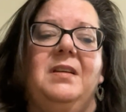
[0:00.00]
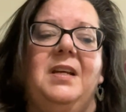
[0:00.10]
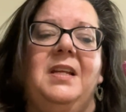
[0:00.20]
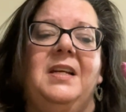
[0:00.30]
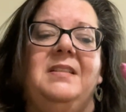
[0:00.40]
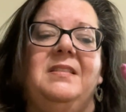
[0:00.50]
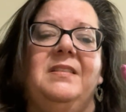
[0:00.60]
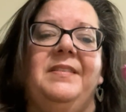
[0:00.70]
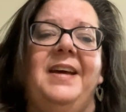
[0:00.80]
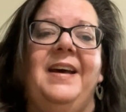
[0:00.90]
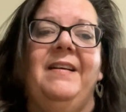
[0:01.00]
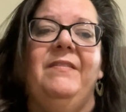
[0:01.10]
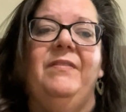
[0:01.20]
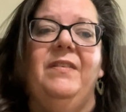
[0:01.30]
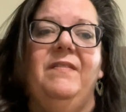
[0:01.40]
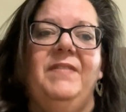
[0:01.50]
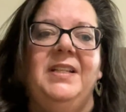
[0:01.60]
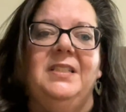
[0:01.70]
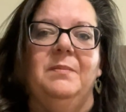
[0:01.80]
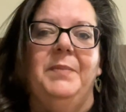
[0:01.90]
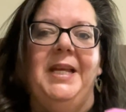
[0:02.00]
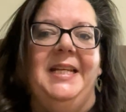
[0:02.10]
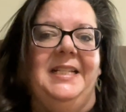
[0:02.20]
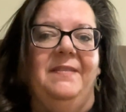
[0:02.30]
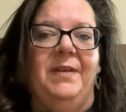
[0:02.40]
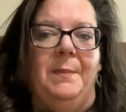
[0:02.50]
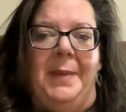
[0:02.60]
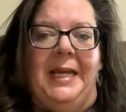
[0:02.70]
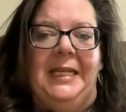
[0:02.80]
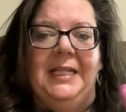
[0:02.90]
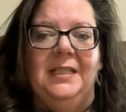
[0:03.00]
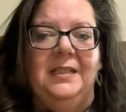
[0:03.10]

and I still have phantom pain if I bang it.